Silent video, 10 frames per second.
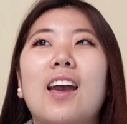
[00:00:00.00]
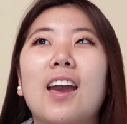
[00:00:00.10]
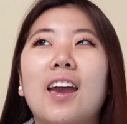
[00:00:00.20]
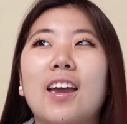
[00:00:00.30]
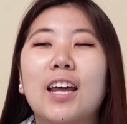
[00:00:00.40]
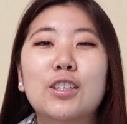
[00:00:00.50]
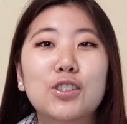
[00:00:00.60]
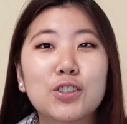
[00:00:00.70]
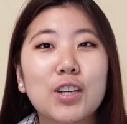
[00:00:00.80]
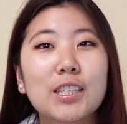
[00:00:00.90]
and as
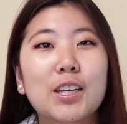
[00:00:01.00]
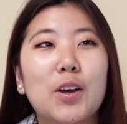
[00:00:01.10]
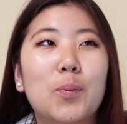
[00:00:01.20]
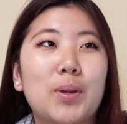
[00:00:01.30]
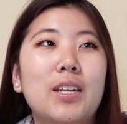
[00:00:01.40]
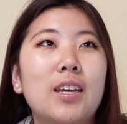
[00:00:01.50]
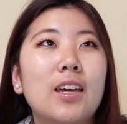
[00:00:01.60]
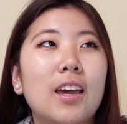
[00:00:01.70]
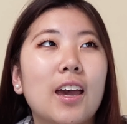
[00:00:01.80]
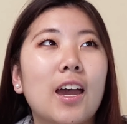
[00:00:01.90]
soon as I opened
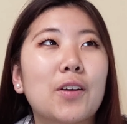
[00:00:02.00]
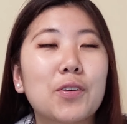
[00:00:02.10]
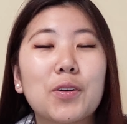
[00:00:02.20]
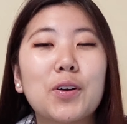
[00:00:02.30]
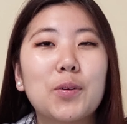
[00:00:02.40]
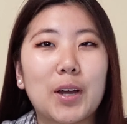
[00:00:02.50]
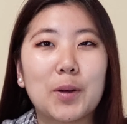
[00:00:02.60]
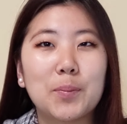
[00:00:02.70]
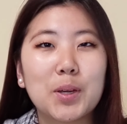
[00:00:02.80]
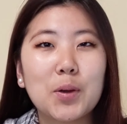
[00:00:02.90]
it, everyone
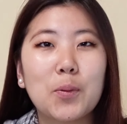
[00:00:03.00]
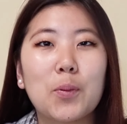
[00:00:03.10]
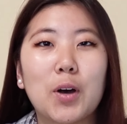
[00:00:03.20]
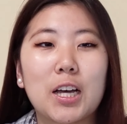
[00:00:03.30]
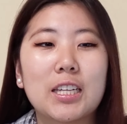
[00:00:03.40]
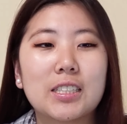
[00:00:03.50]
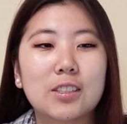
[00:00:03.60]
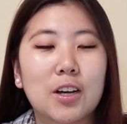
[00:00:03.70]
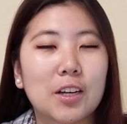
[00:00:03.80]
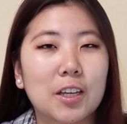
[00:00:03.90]
around me was
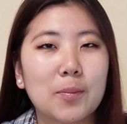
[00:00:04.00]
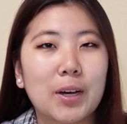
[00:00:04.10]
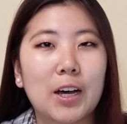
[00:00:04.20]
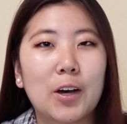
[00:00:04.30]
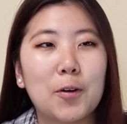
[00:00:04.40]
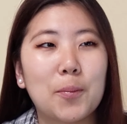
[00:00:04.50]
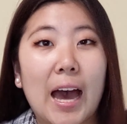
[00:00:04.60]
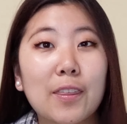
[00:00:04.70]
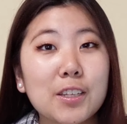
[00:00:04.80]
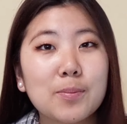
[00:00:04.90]
talking about how
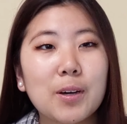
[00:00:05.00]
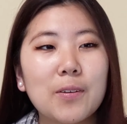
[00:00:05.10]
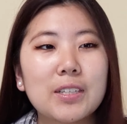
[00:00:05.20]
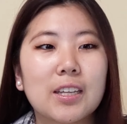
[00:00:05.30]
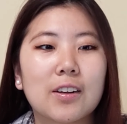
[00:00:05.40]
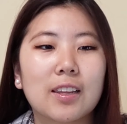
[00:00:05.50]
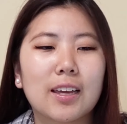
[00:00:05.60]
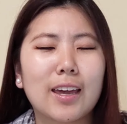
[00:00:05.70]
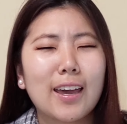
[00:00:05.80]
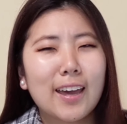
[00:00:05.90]
bad the smell was. They were like,